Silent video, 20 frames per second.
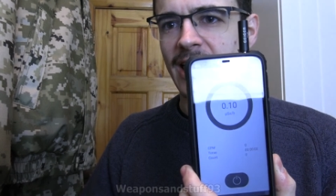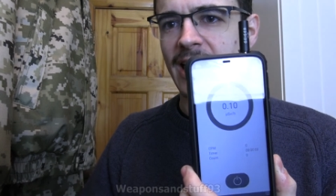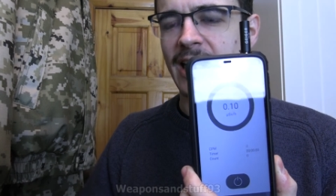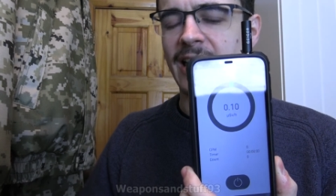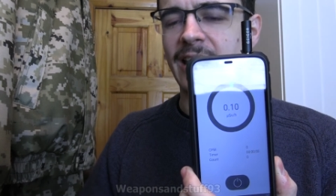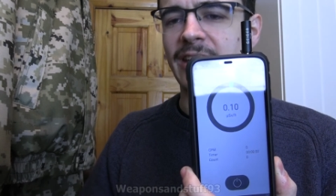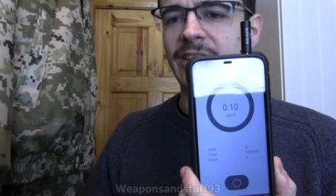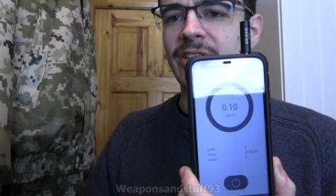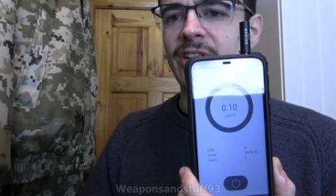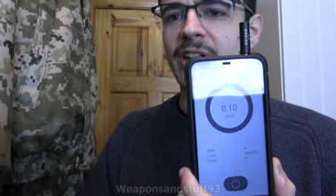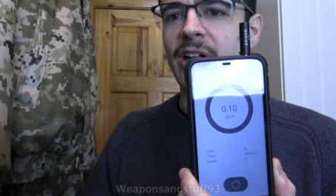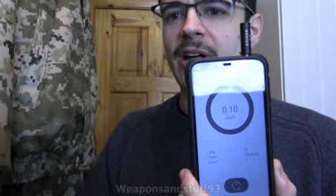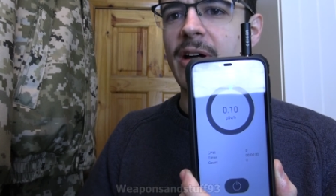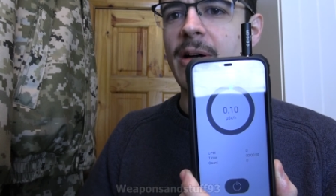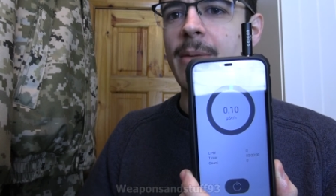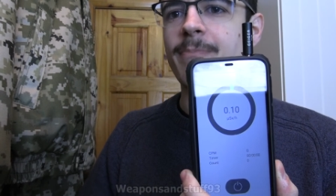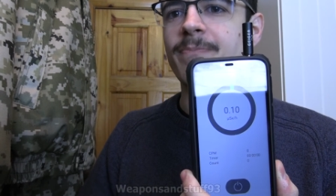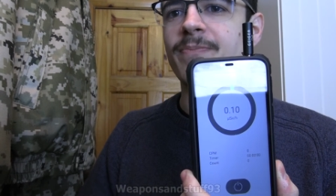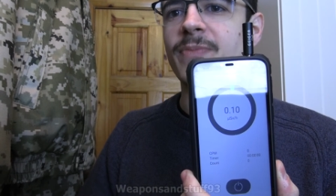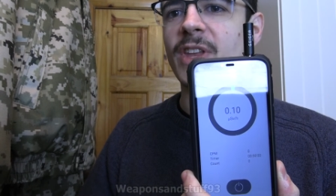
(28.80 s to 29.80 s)
and
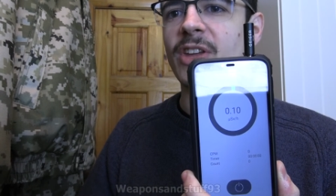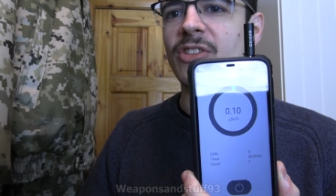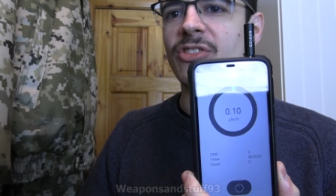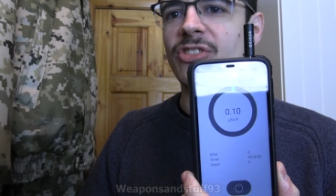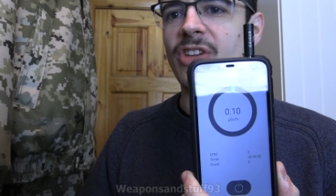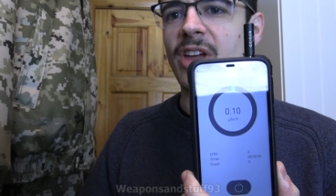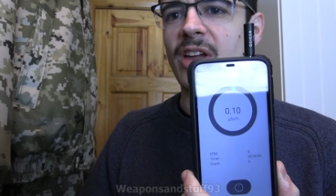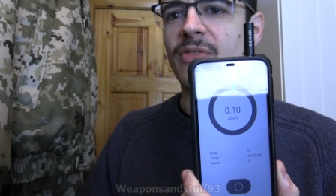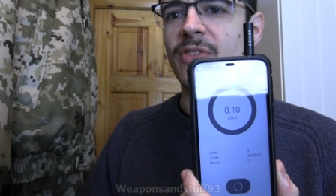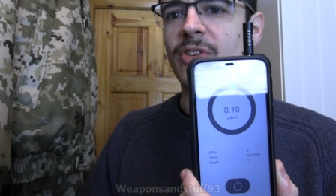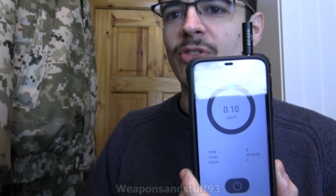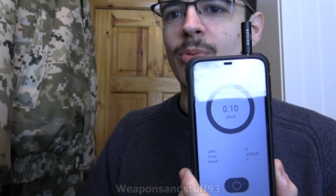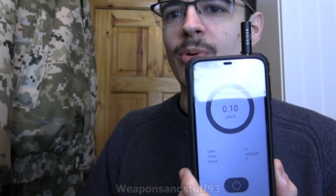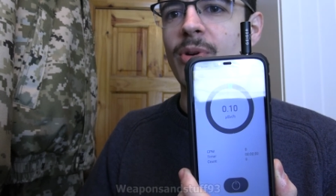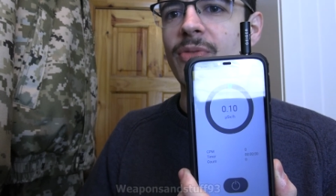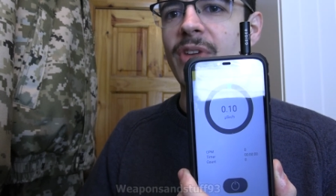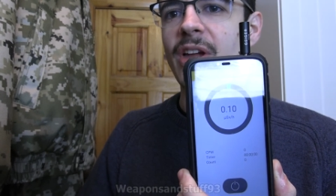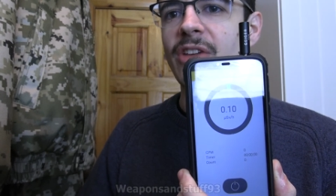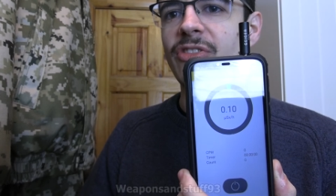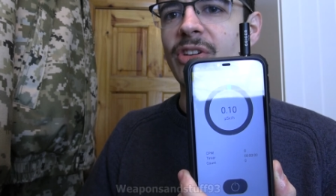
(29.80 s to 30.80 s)
um, say if it's
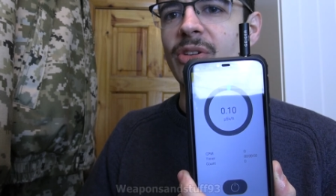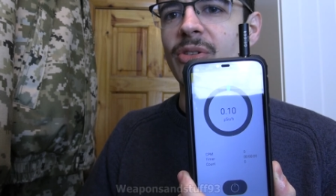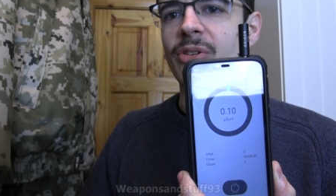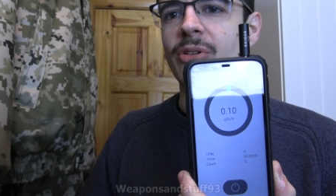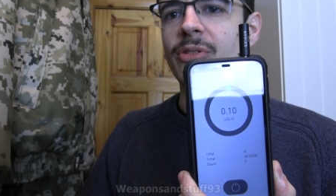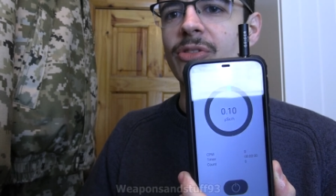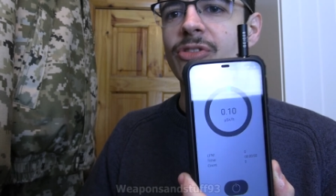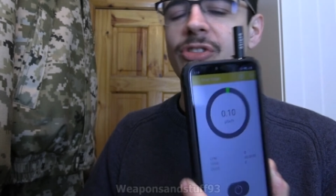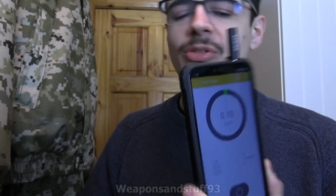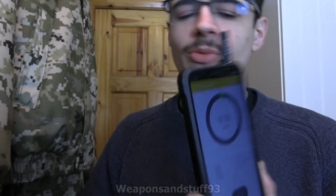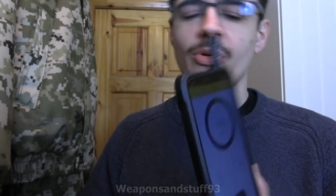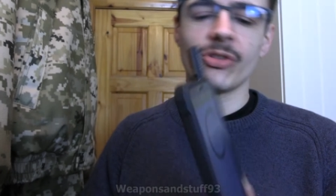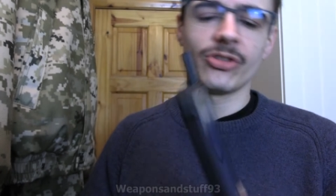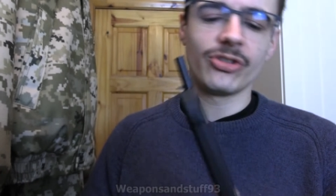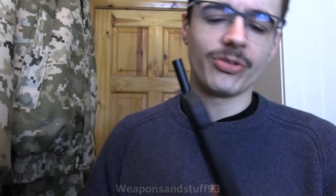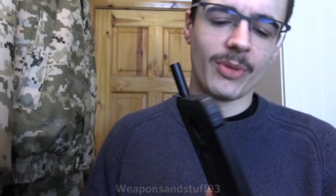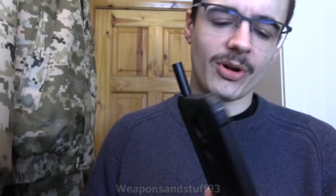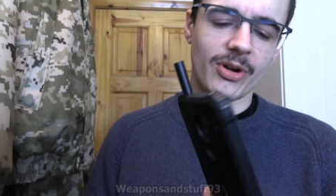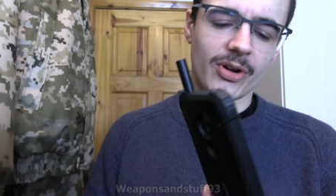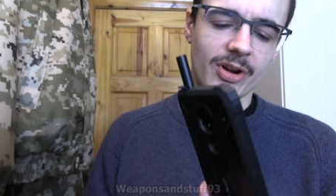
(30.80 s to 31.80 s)
worth getting or not. So what the
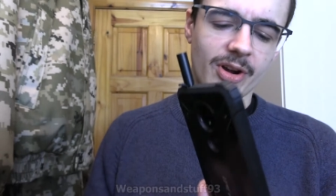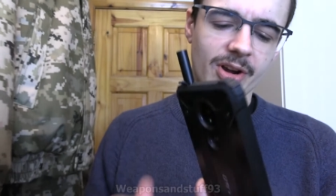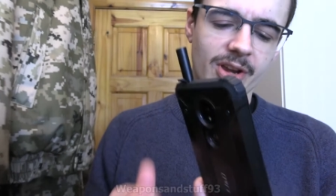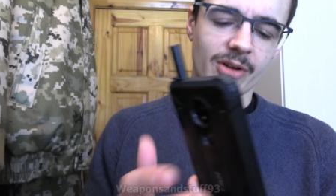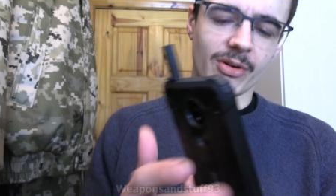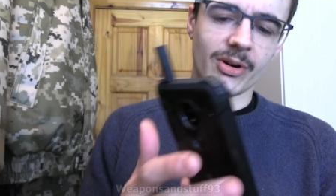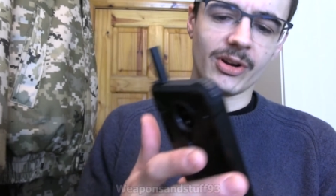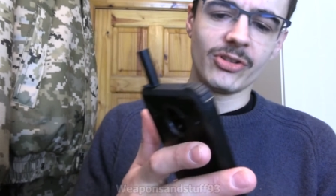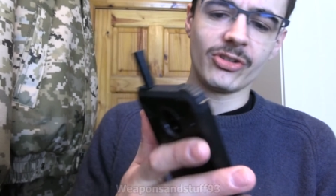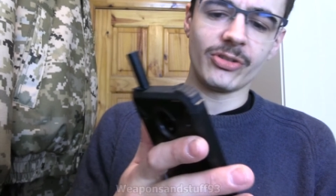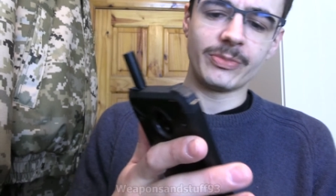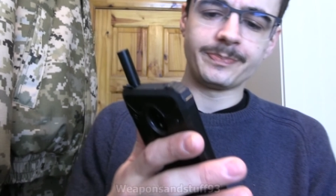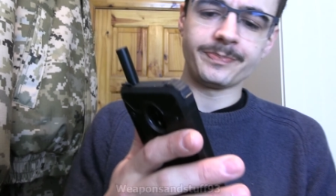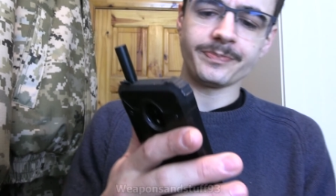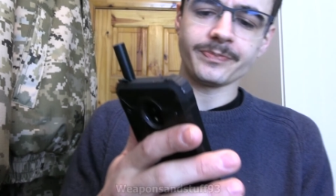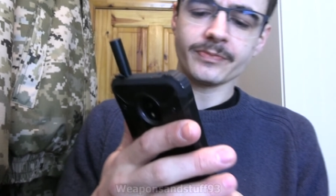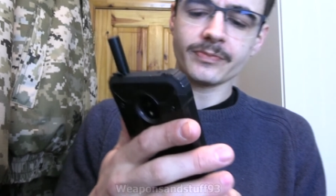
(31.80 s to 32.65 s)
Smart Geiger is,